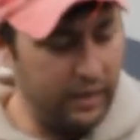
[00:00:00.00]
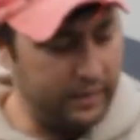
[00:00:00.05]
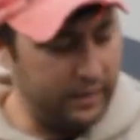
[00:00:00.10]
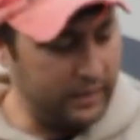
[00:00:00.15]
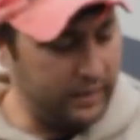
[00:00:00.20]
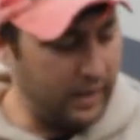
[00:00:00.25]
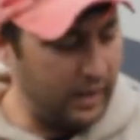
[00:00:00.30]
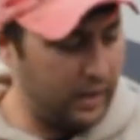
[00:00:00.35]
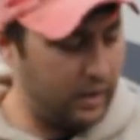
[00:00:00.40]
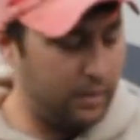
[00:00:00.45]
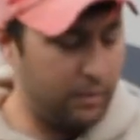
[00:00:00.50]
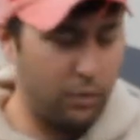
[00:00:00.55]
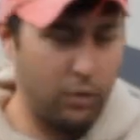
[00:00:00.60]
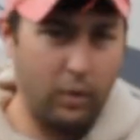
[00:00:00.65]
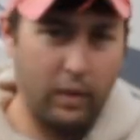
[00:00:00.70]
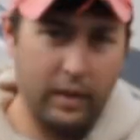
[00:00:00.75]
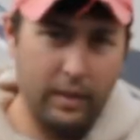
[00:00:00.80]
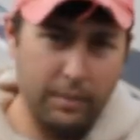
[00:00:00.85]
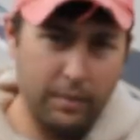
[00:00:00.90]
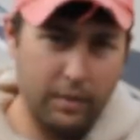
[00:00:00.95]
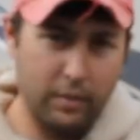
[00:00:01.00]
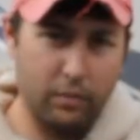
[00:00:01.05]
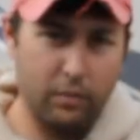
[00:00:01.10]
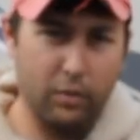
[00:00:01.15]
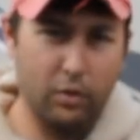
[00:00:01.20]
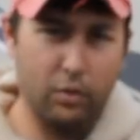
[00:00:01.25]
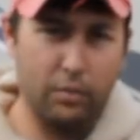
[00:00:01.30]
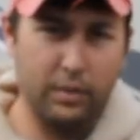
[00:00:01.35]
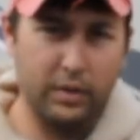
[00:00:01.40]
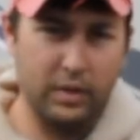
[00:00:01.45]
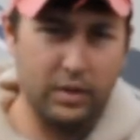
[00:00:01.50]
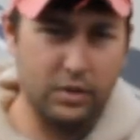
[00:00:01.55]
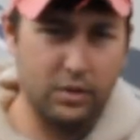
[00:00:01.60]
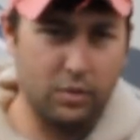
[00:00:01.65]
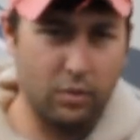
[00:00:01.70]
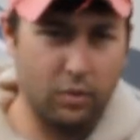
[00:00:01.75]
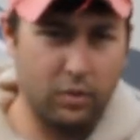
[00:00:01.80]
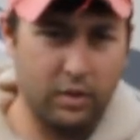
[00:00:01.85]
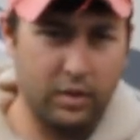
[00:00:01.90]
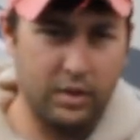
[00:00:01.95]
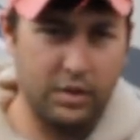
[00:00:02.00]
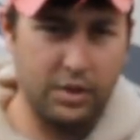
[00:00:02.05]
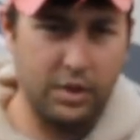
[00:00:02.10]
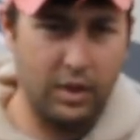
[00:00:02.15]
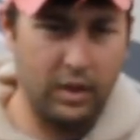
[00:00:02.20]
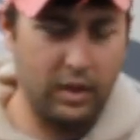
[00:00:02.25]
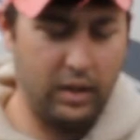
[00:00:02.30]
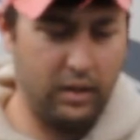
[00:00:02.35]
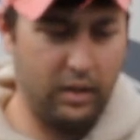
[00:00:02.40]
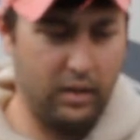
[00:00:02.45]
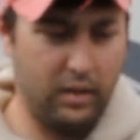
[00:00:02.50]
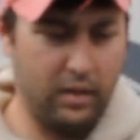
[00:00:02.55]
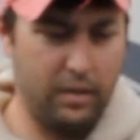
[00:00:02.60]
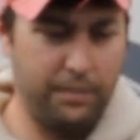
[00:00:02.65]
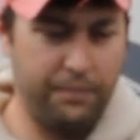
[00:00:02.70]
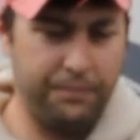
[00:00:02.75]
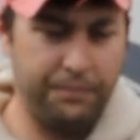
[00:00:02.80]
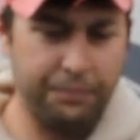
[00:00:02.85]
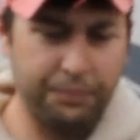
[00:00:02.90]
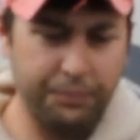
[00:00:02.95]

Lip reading: They take up quite a bit of room in the storage, and